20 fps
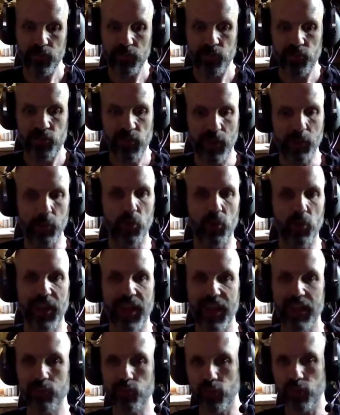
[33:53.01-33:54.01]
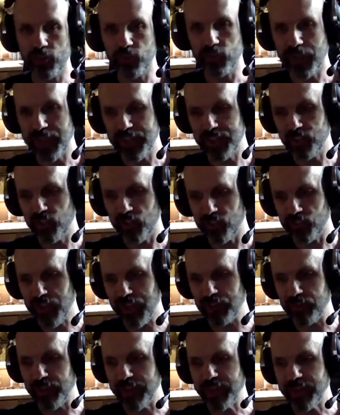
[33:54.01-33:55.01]
generally have
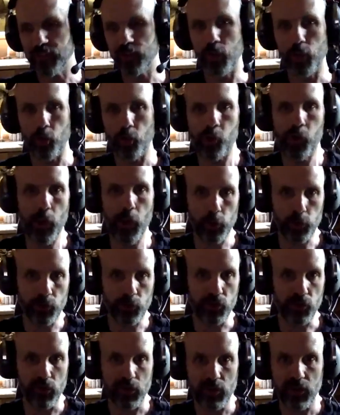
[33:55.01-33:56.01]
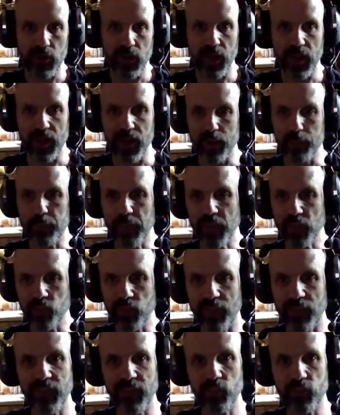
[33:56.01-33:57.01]
have little notes
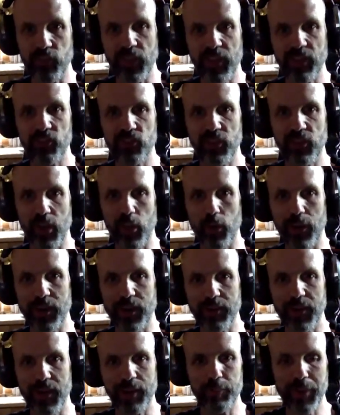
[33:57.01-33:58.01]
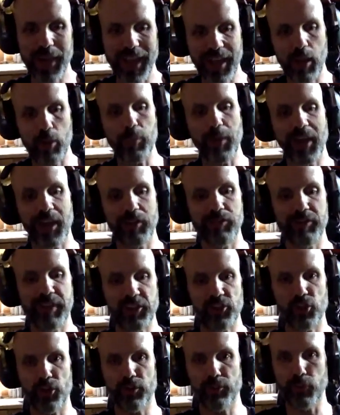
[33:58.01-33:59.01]
based on these things. I plan out my
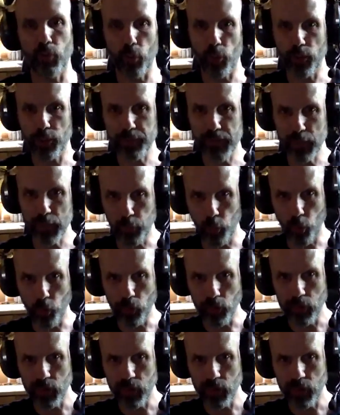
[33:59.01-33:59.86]
adventure for people.